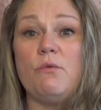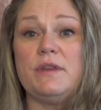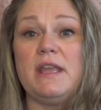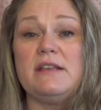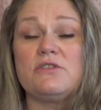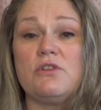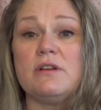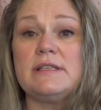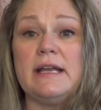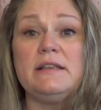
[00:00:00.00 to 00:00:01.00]
when they
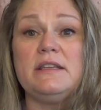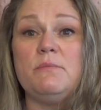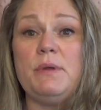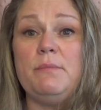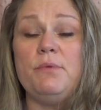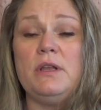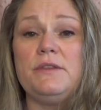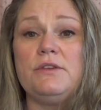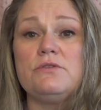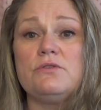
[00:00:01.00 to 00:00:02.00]
start telling the people
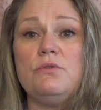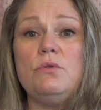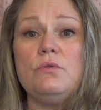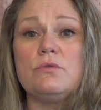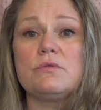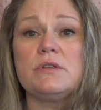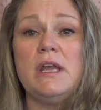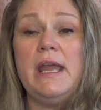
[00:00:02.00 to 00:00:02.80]
at their schools